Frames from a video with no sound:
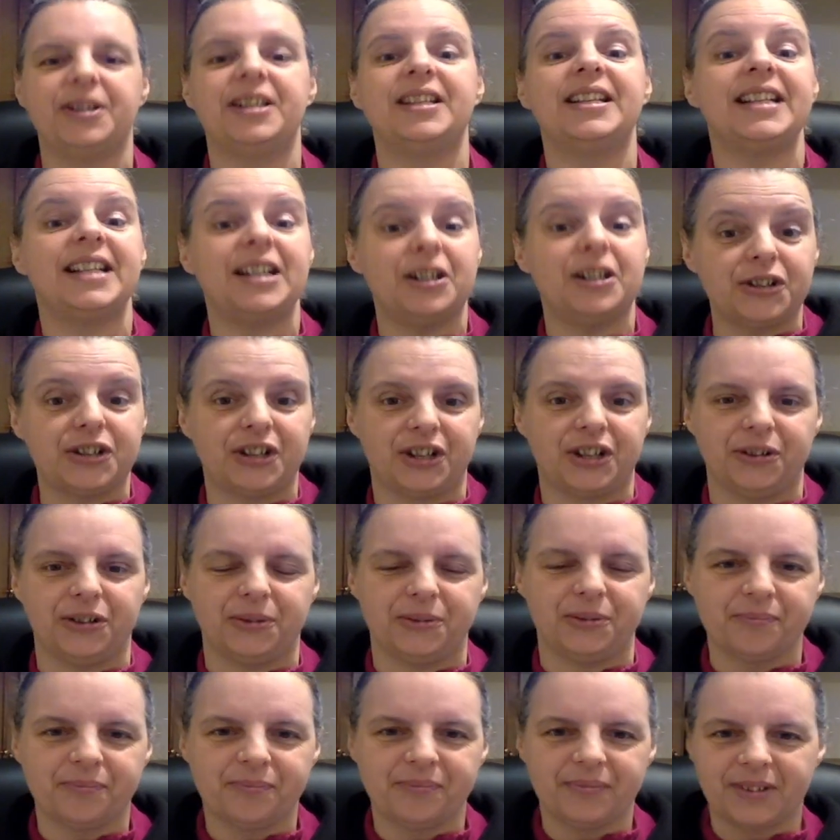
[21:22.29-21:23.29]
and they hook
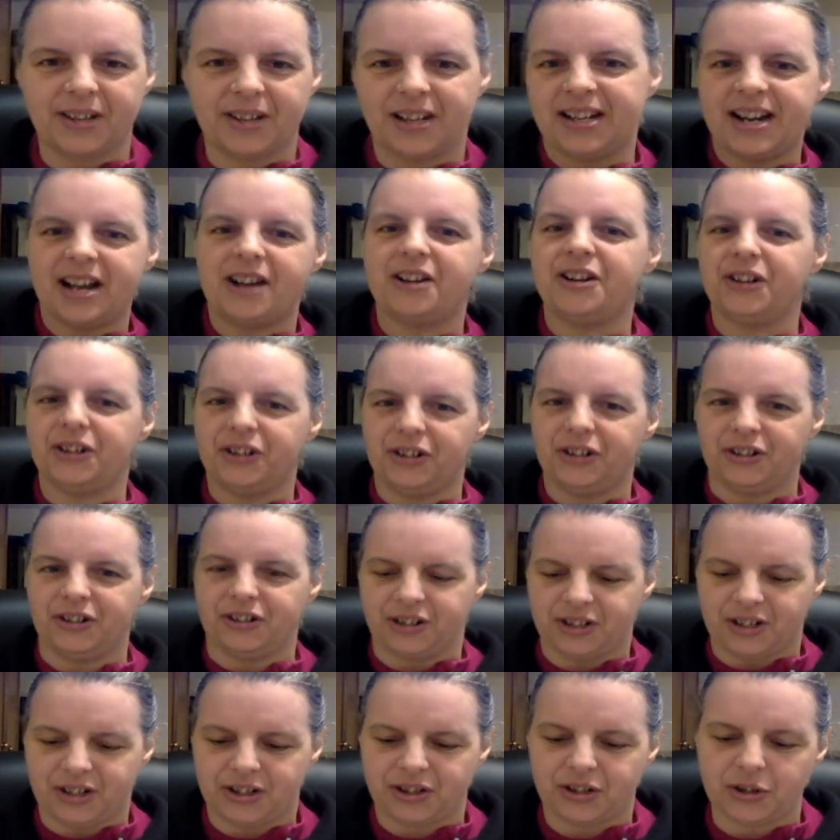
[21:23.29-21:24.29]
you and now you're hooked.